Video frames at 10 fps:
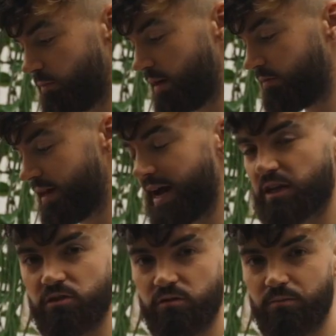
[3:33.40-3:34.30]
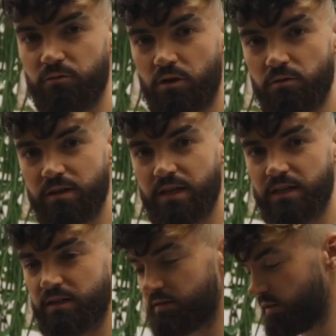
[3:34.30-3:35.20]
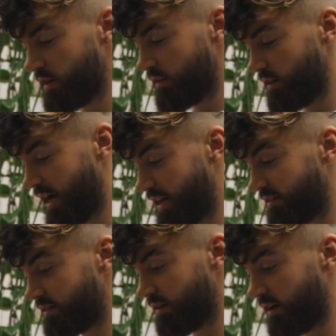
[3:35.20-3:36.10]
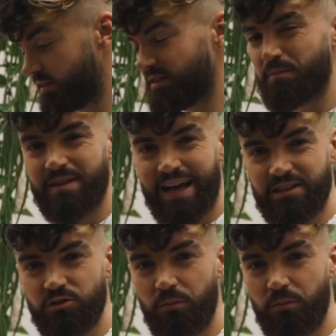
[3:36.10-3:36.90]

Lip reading: bit of texture and protein and substantial